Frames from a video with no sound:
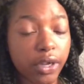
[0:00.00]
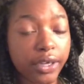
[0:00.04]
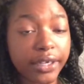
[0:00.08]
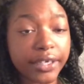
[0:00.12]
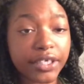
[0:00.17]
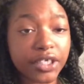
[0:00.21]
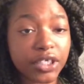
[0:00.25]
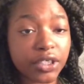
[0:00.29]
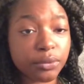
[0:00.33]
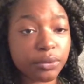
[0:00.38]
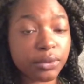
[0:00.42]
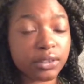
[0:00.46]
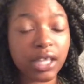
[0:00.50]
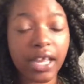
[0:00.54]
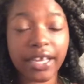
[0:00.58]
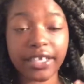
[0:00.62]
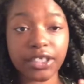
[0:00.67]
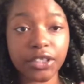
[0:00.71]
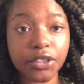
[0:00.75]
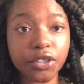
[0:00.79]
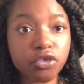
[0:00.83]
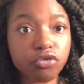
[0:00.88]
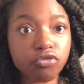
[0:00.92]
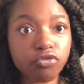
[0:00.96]
and she was like,
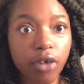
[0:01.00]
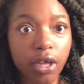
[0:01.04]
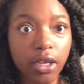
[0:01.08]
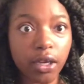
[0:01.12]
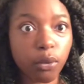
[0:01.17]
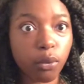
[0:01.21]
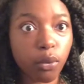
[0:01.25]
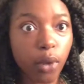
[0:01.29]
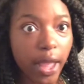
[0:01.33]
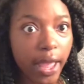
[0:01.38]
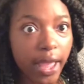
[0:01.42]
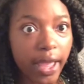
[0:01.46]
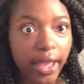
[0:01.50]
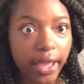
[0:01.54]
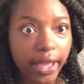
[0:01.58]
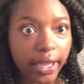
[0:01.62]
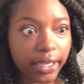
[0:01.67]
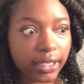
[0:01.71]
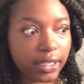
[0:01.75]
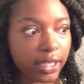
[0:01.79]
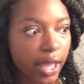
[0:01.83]
did you run away?